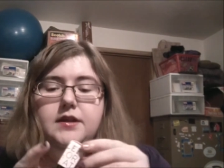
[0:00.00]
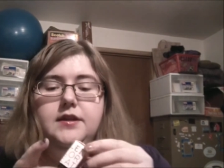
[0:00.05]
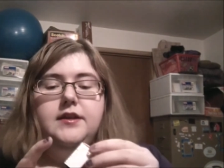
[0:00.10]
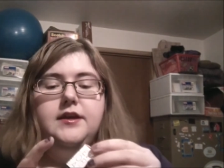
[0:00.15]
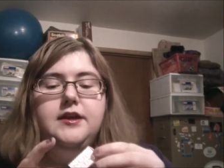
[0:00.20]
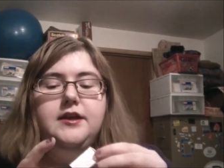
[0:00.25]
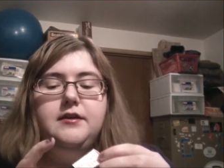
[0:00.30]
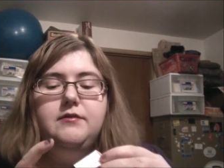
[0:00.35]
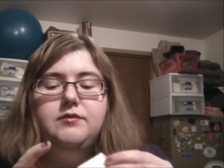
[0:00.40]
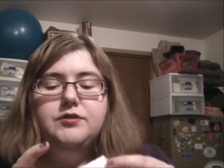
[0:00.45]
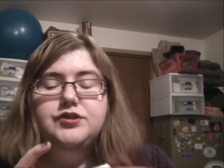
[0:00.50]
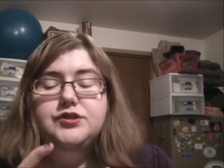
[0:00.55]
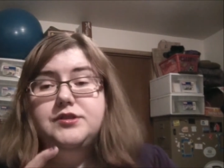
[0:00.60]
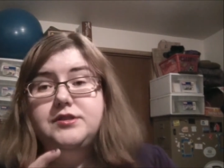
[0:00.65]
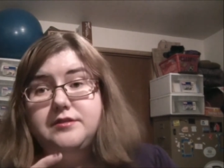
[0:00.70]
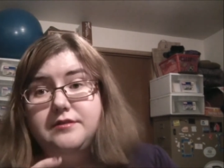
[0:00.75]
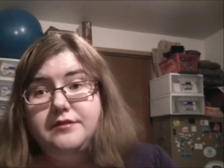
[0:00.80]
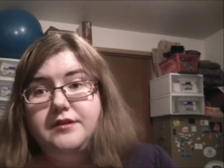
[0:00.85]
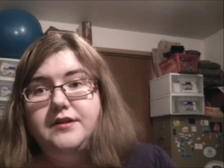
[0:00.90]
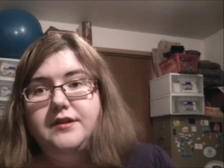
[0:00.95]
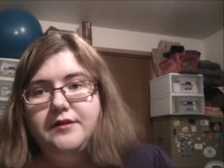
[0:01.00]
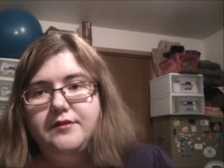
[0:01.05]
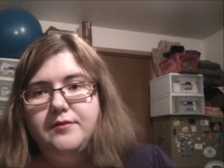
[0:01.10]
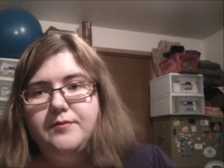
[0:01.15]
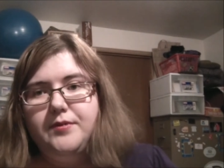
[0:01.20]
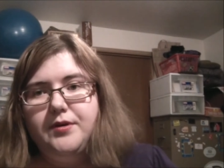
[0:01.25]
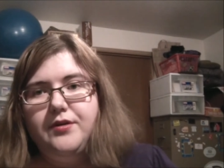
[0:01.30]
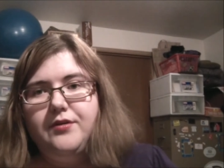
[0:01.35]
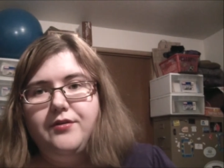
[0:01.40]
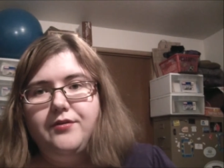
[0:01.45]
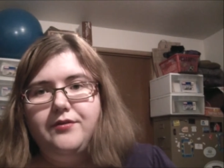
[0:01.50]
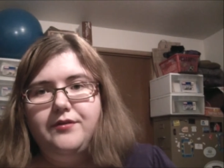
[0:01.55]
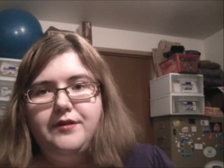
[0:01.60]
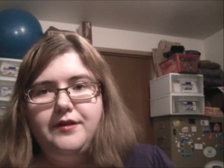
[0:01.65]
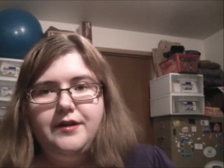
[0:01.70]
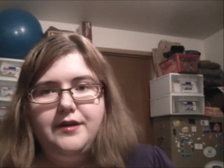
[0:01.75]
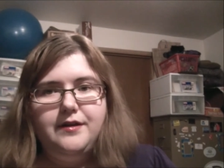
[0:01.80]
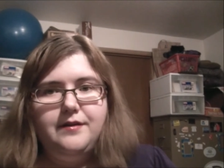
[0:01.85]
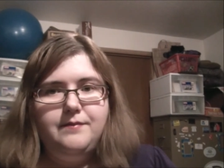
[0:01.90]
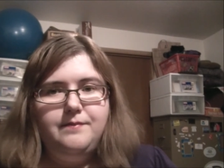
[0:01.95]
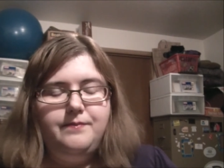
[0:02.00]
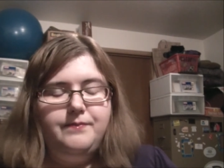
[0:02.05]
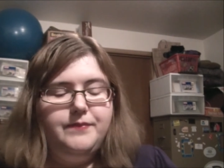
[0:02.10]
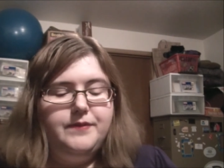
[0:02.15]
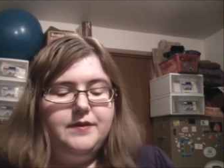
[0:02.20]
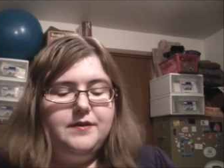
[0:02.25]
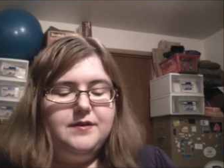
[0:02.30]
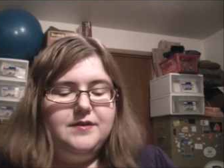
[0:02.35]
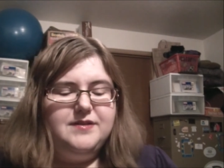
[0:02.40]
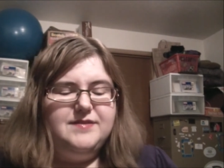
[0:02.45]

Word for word: Millie, which is another boho glam.